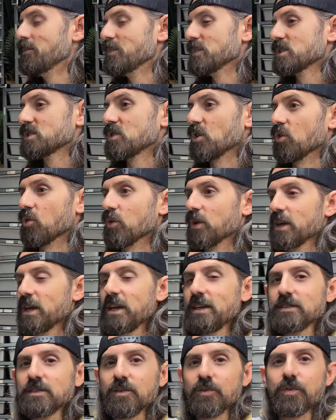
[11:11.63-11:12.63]
So
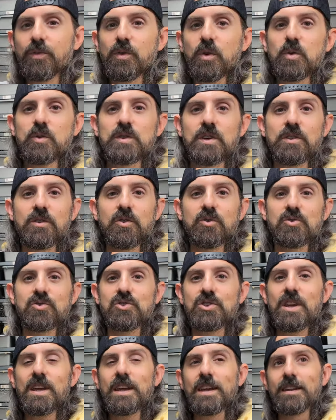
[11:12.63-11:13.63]
he's infusing those
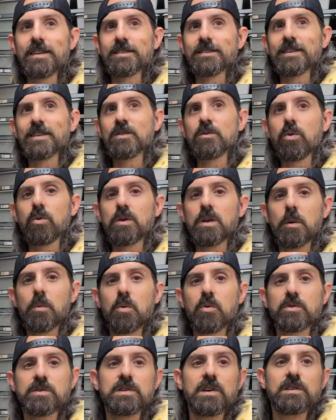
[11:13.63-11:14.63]
genes into a double
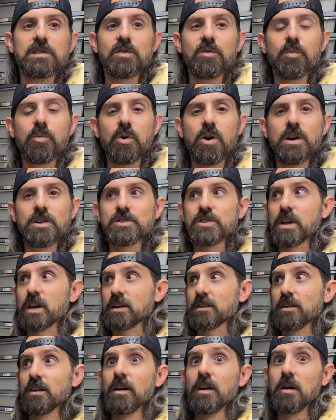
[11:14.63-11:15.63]
recessive
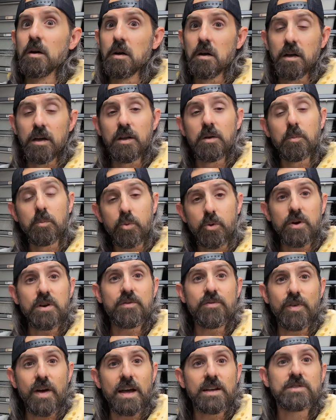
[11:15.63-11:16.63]
project in a pretty
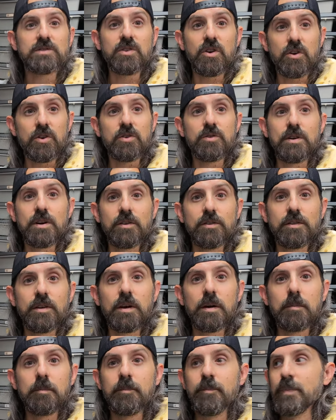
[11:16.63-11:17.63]
fast turnaround
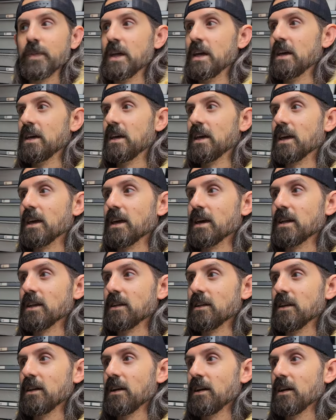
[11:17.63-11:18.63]
time.
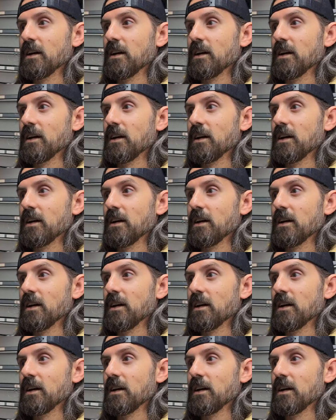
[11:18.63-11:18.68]
And